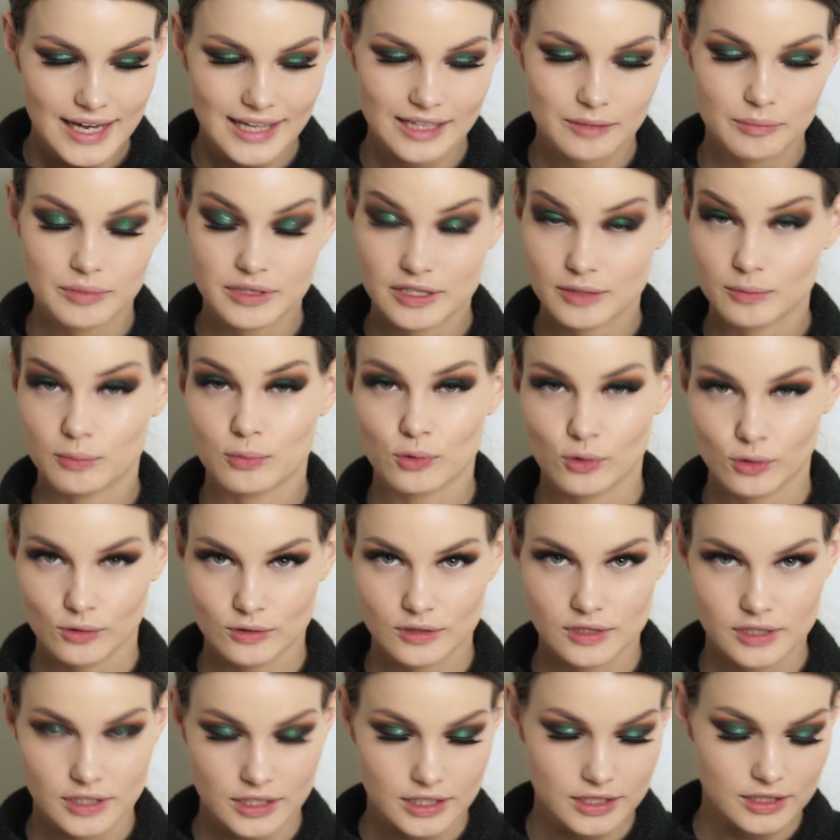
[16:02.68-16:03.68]
add a bit of
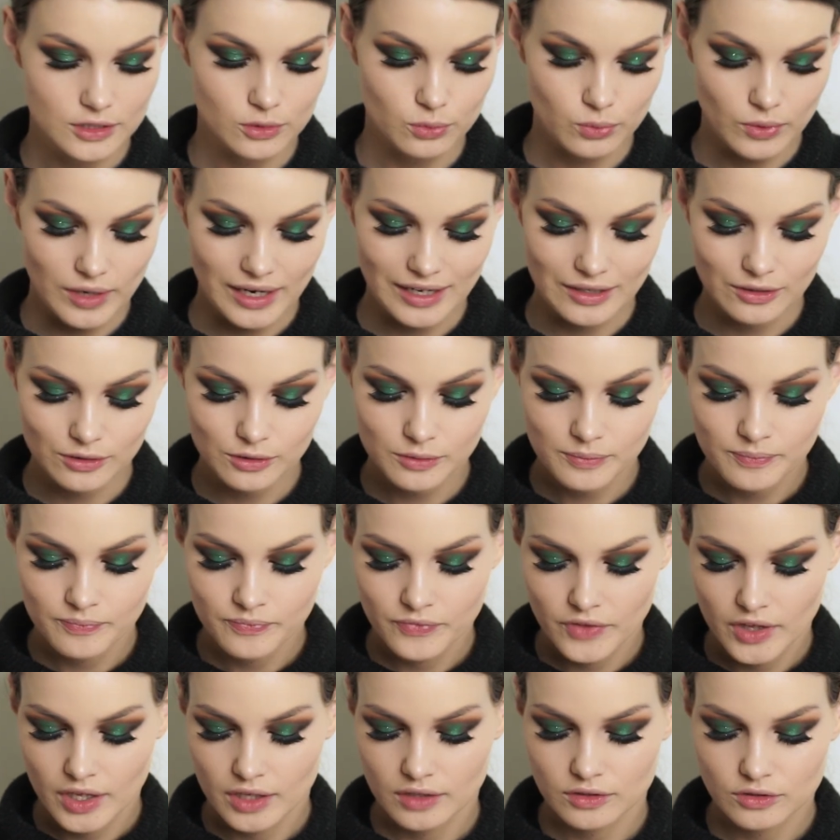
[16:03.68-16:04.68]
bronzer as well.
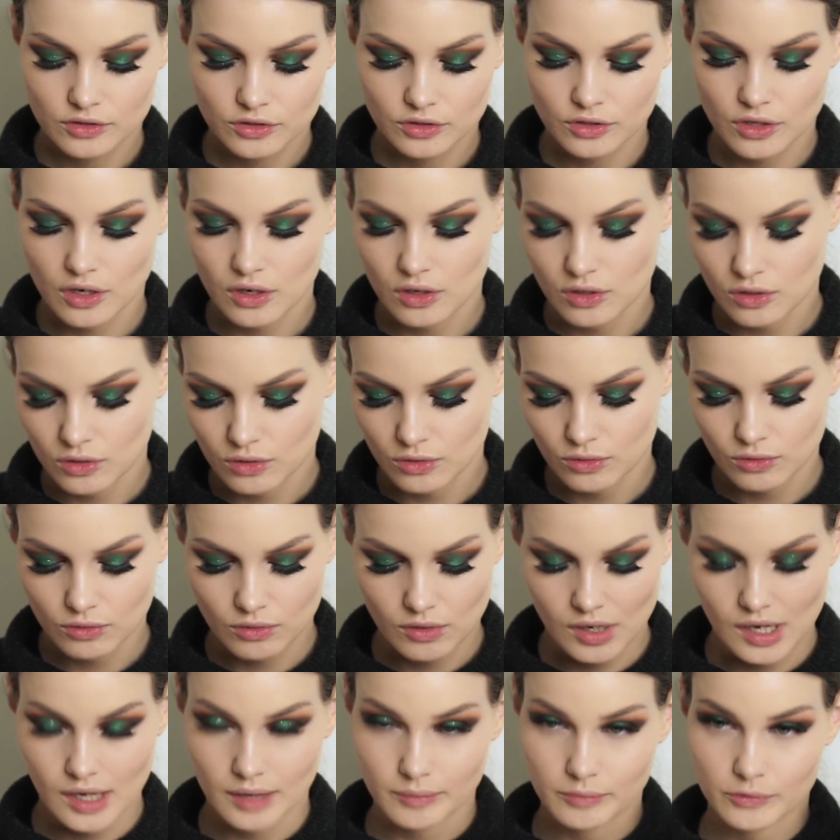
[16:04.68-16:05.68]

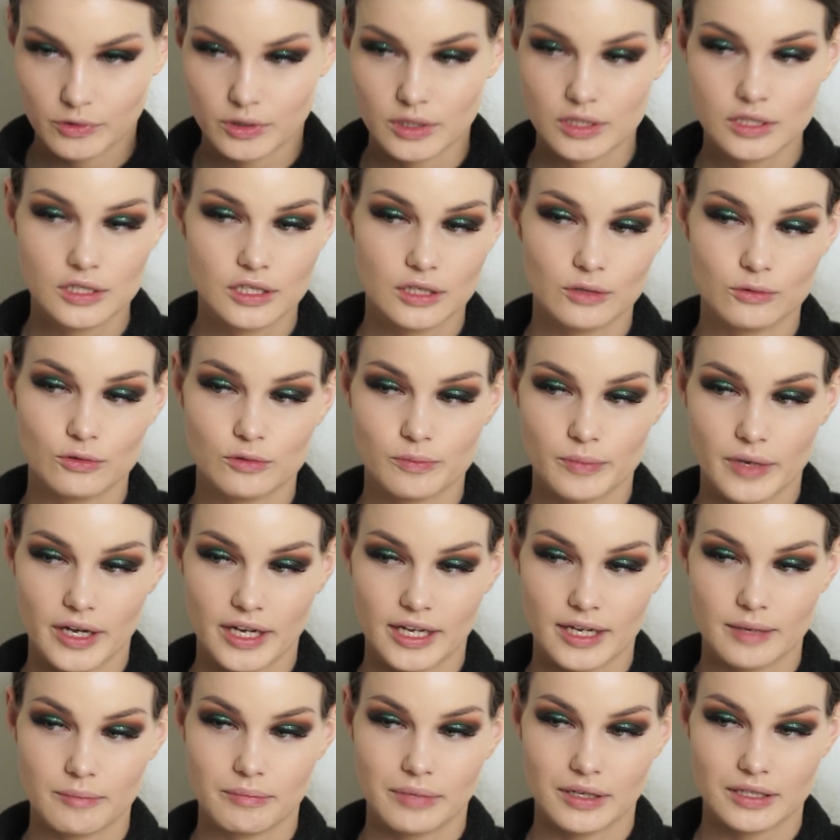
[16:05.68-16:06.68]
So I'm going to use
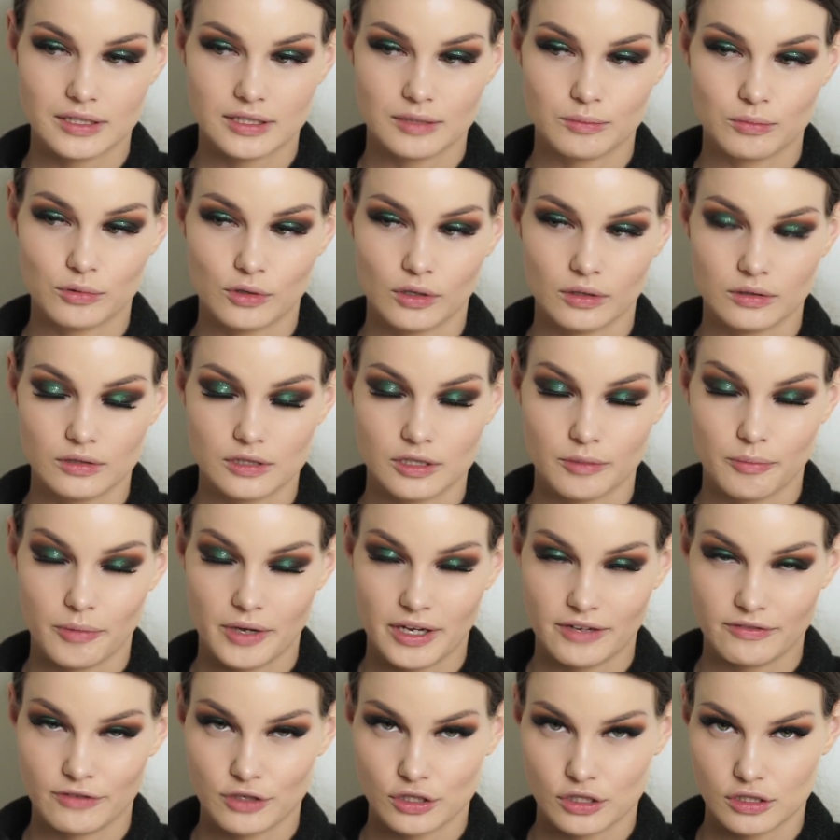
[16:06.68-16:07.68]
my Butter Bronzer
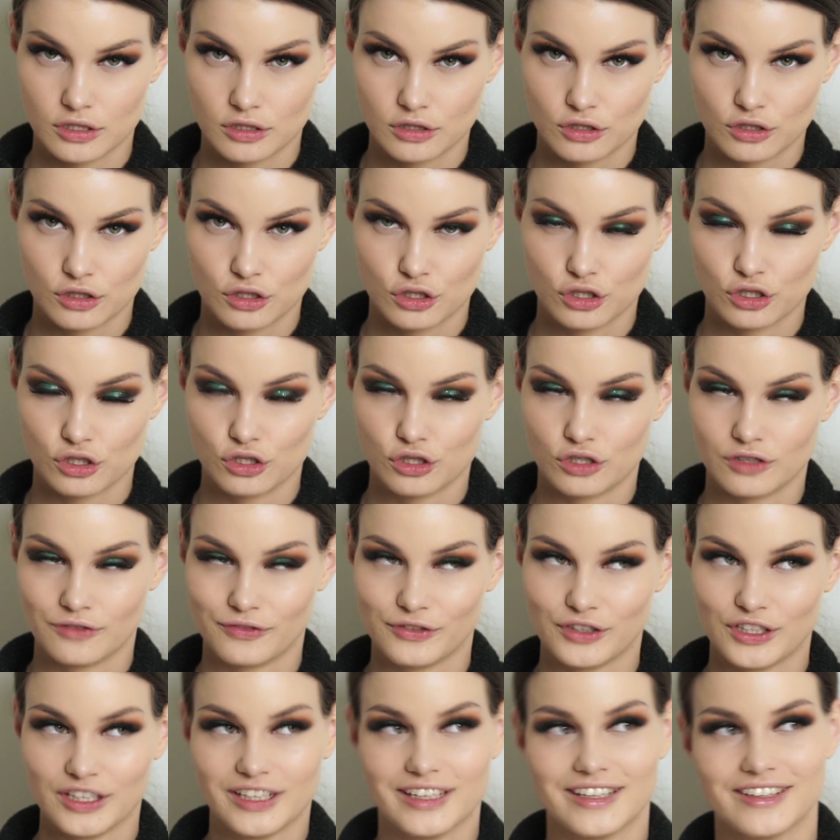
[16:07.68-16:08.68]
by
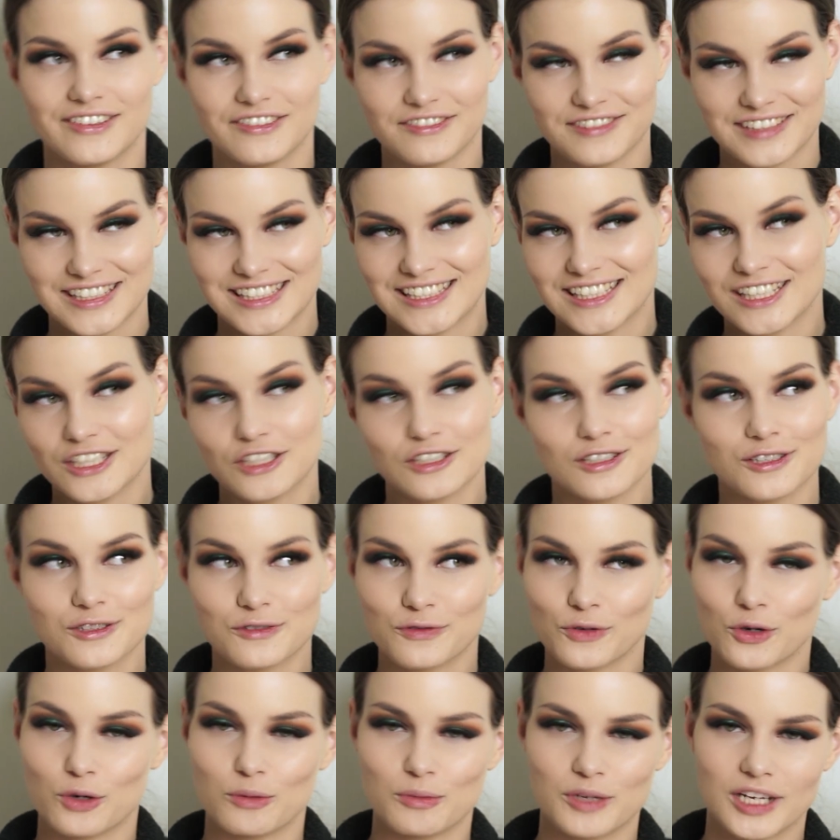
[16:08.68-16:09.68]
Physician's
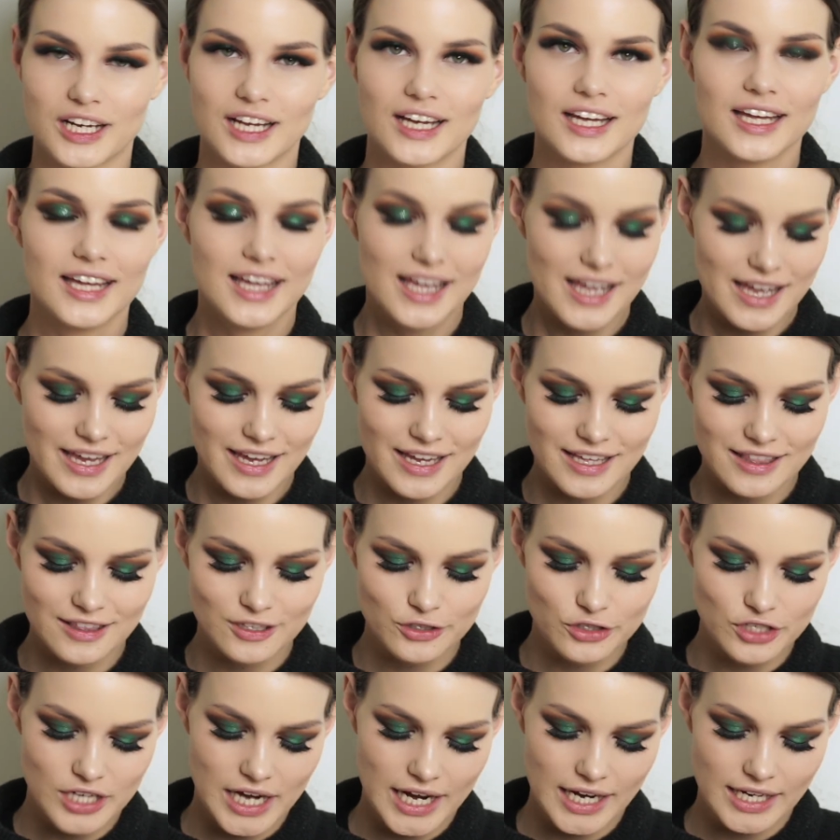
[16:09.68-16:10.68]
Formula in the
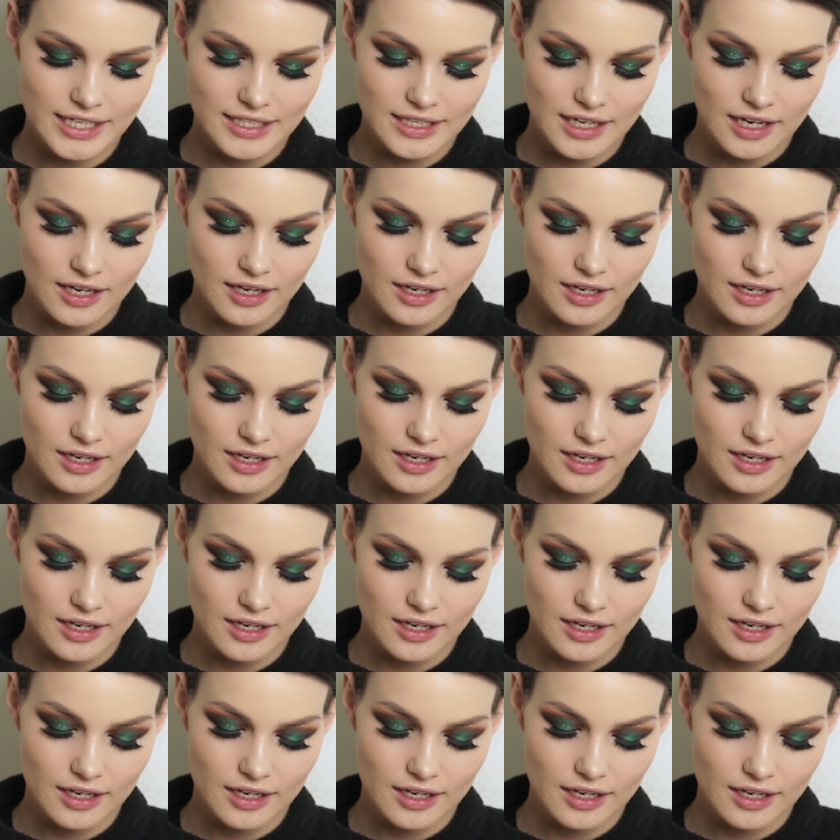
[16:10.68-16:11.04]
shade